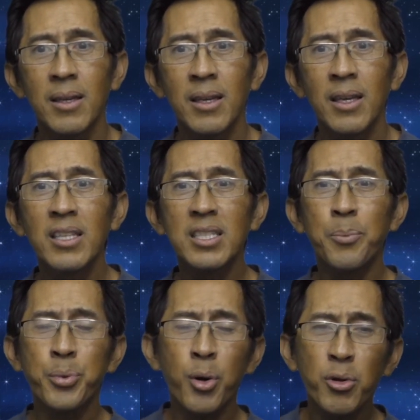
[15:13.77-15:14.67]
He is
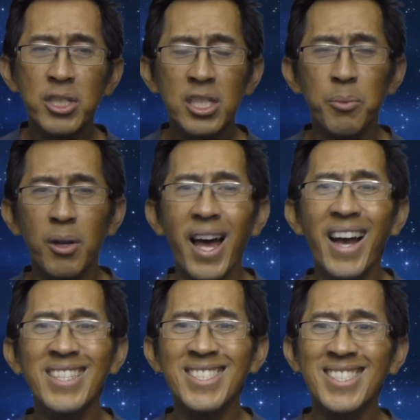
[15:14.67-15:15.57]
approachable,
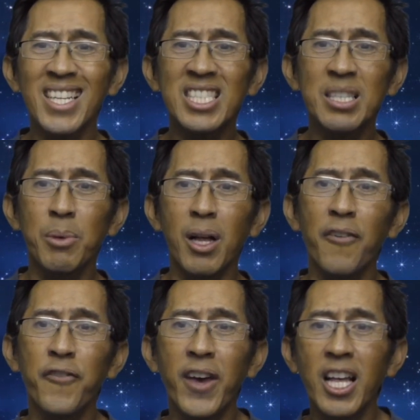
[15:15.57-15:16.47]
accessible,
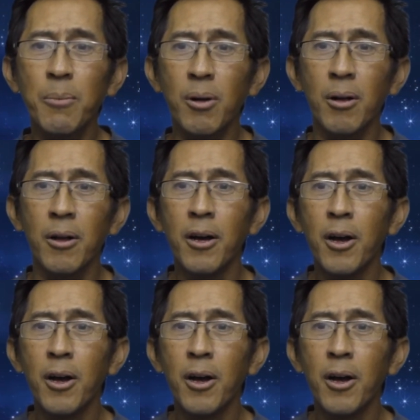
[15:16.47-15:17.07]
available.